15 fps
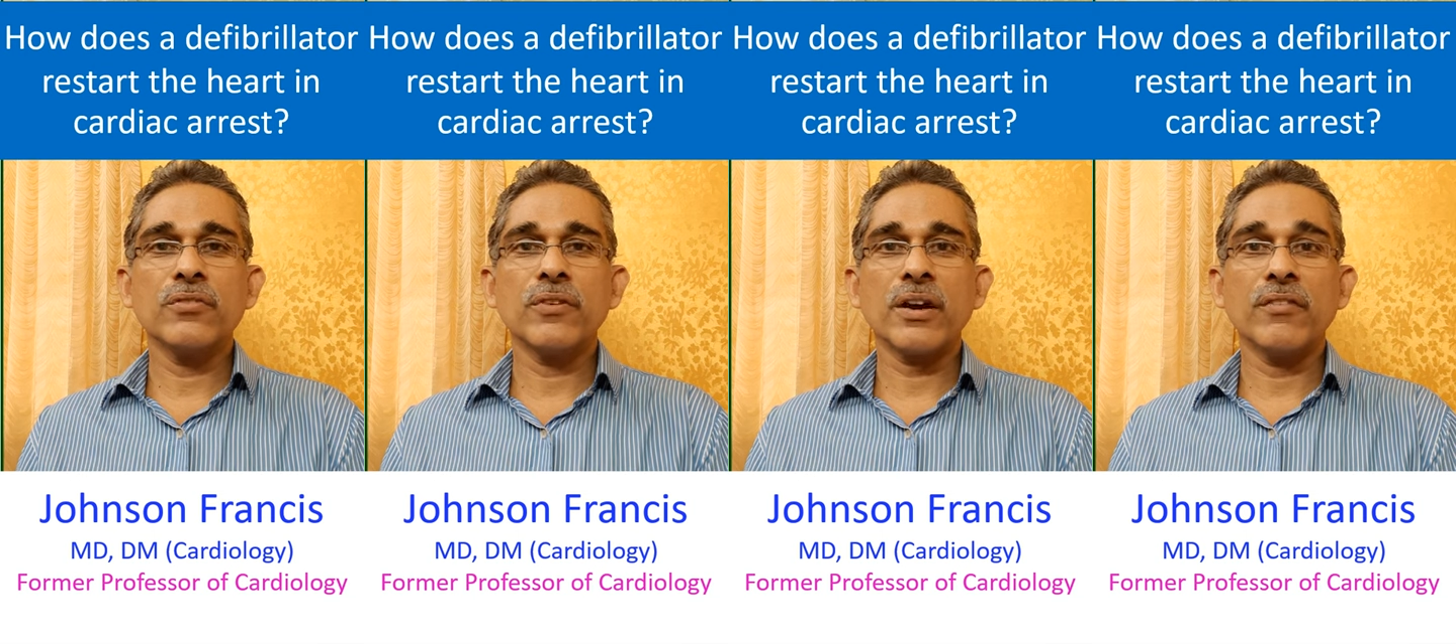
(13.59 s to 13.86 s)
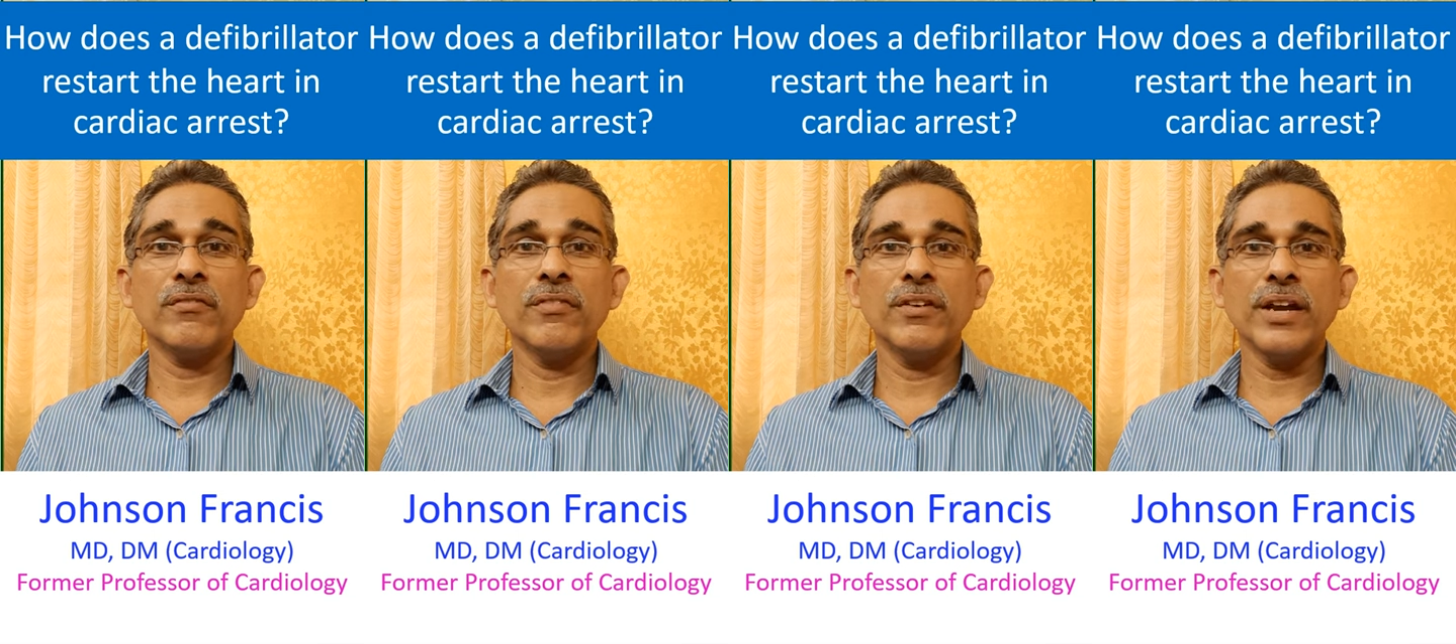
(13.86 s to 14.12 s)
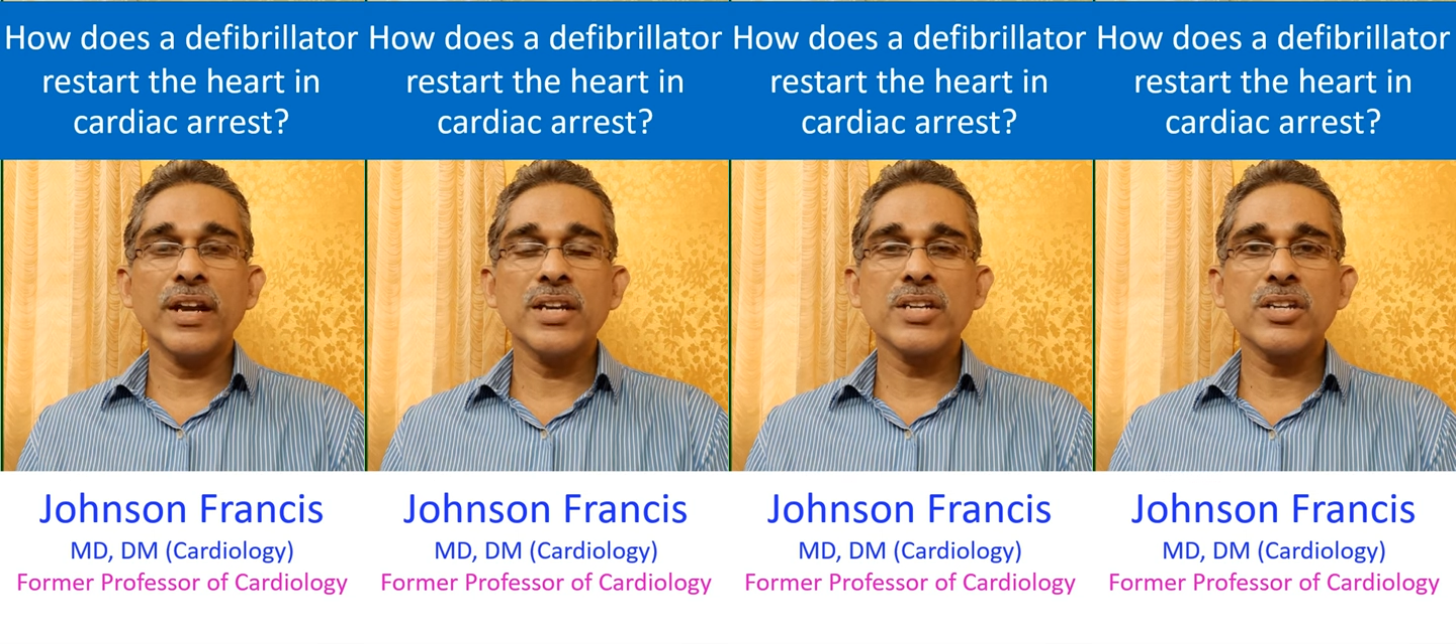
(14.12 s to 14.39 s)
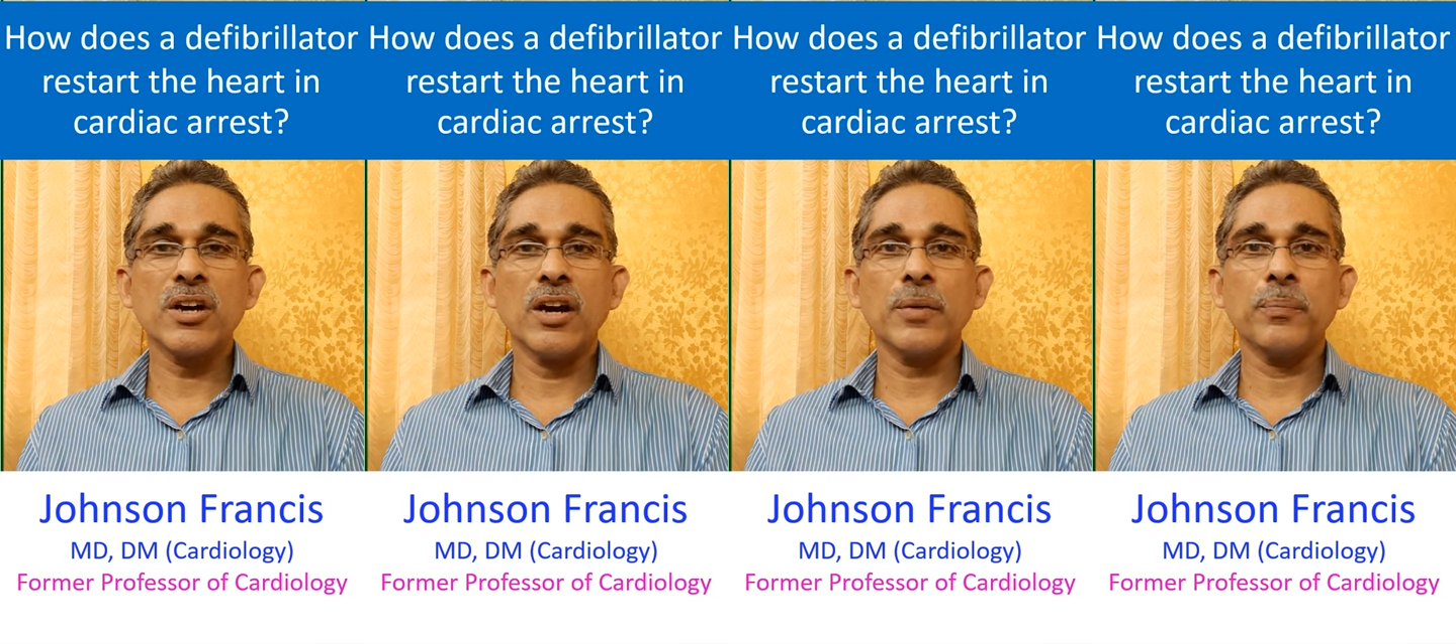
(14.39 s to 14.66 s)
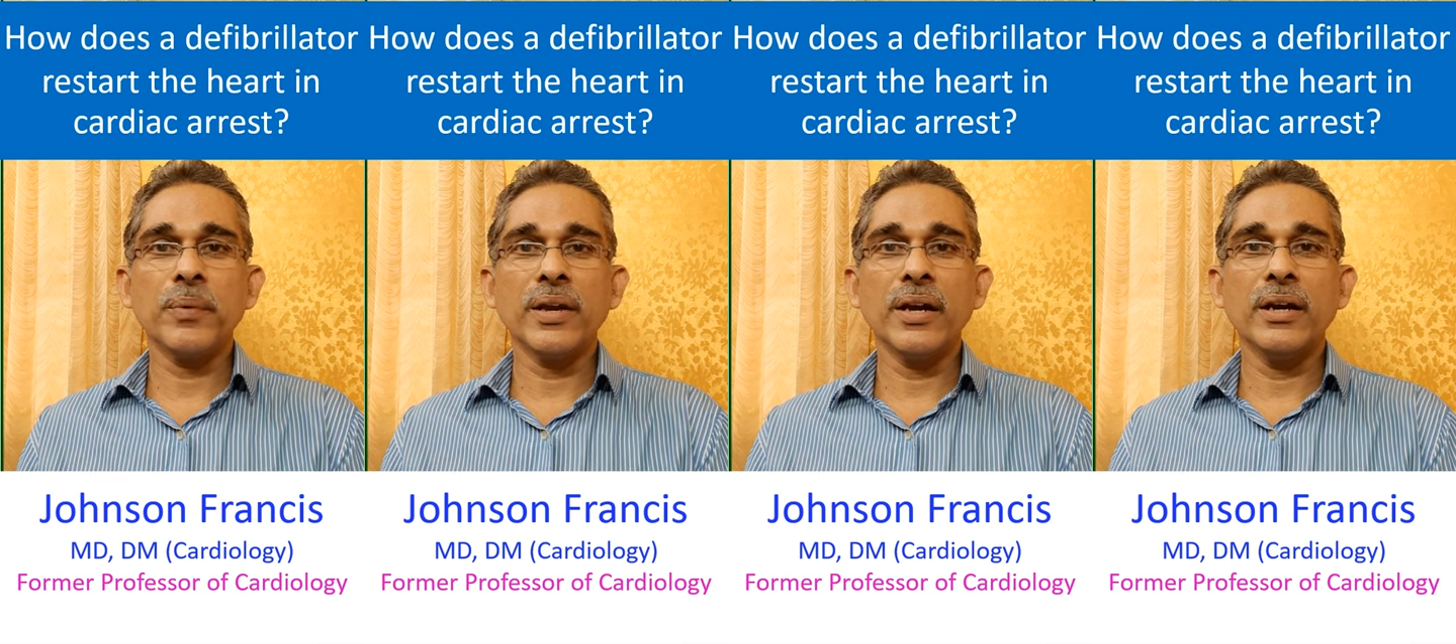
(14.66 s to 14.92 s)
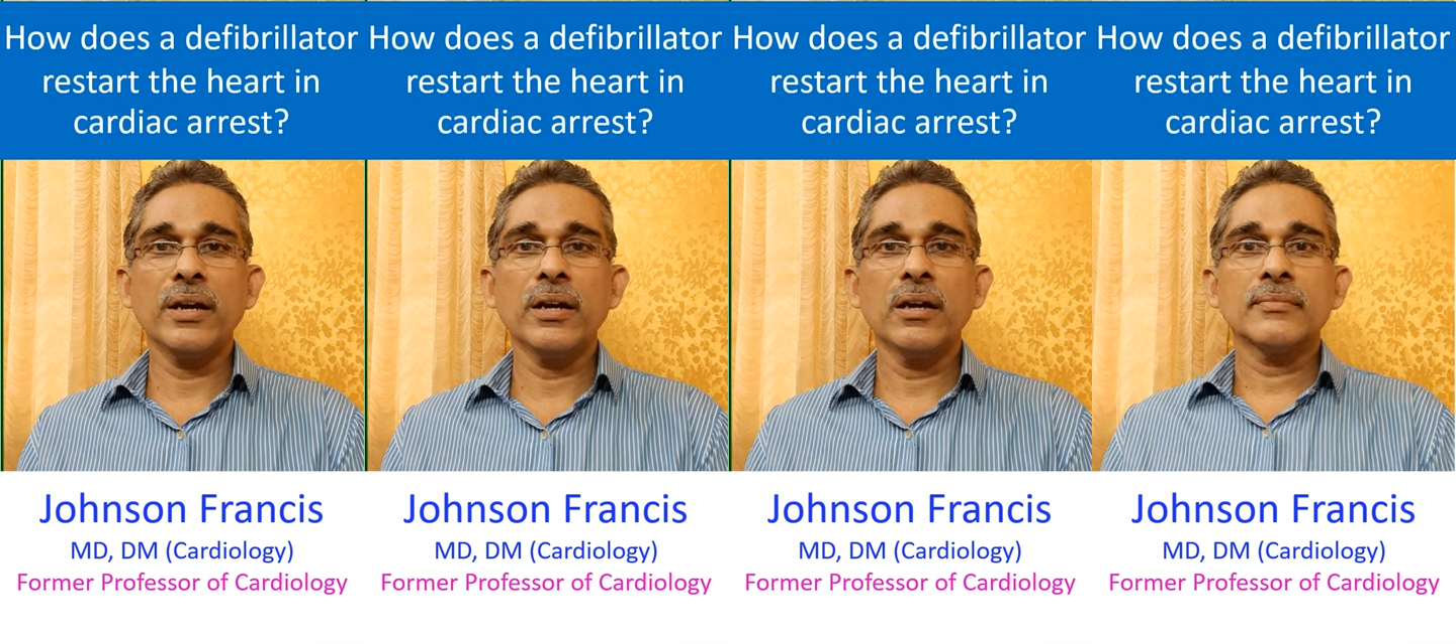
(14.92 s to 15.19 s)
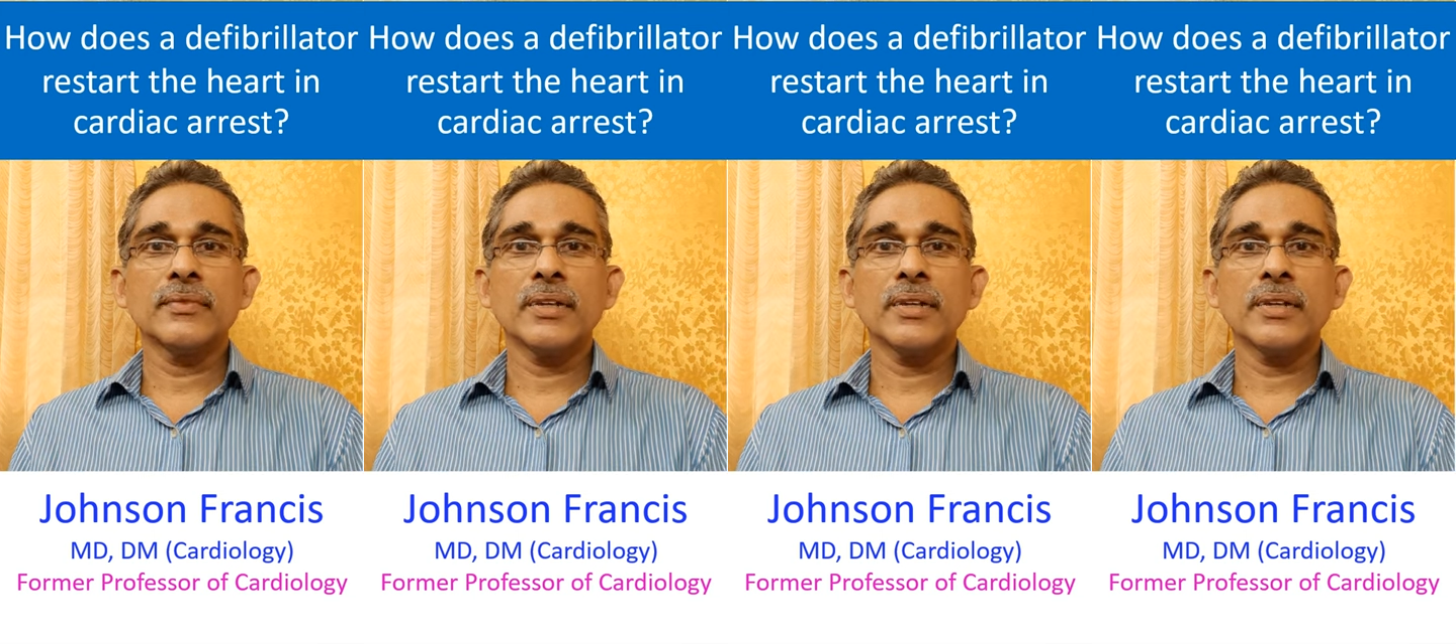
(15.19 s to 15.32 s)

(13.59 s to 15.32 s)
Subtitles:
for a very short period.